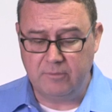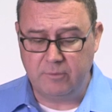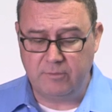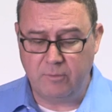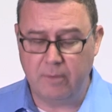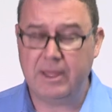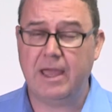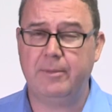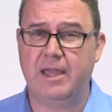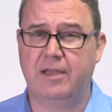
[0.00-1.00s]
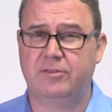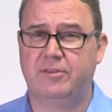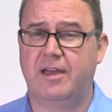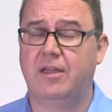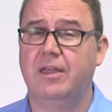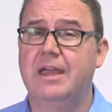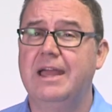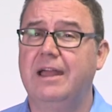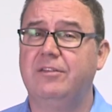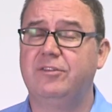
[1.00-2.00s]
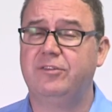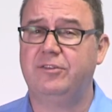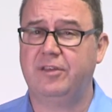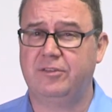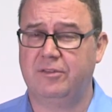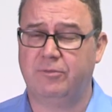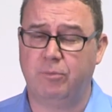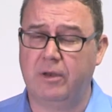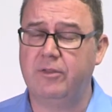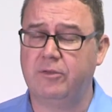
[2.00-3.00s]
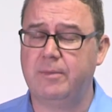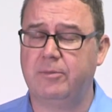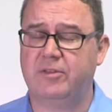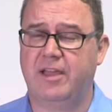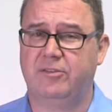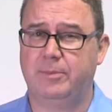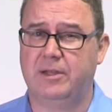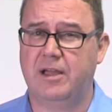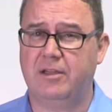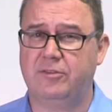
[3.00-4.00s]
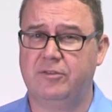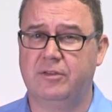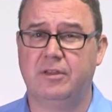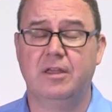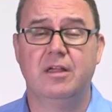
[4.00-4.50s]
If we form a hemiacetal and six, if one of those members has to be an oxygen,